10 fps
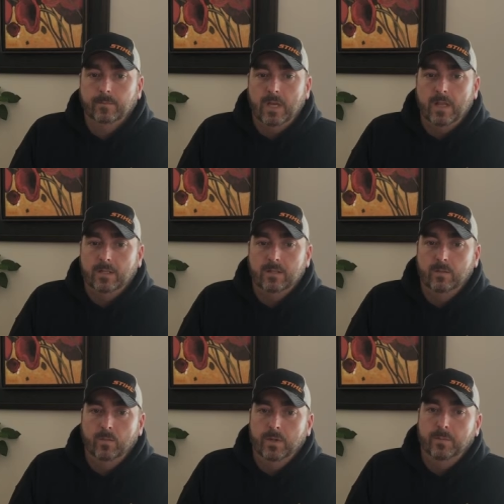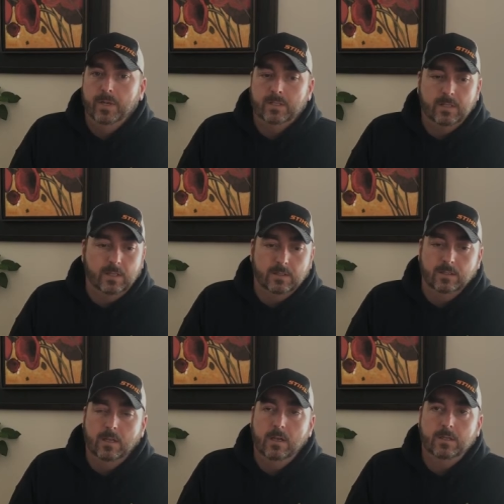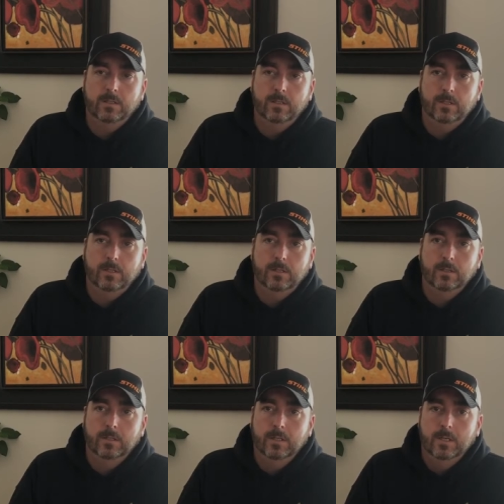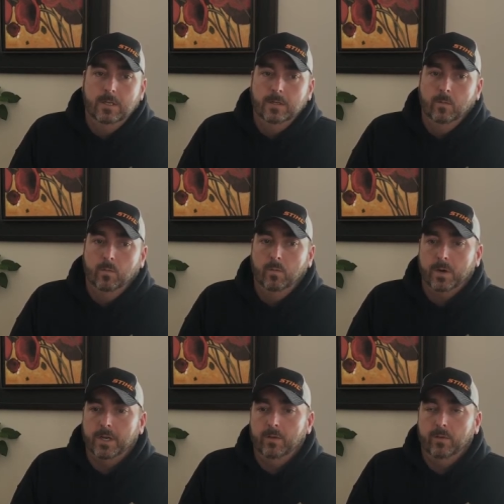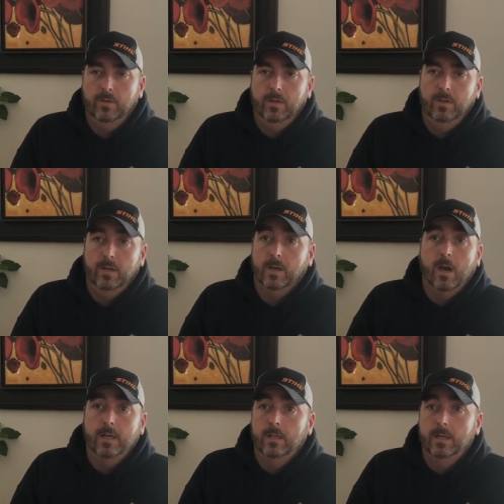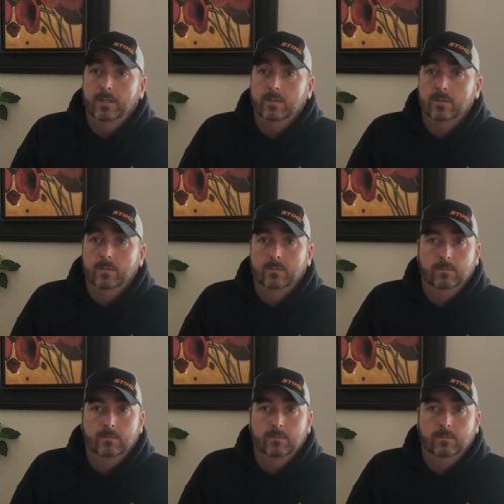And that's one of their biggest things. As long as you're working within their guidelines,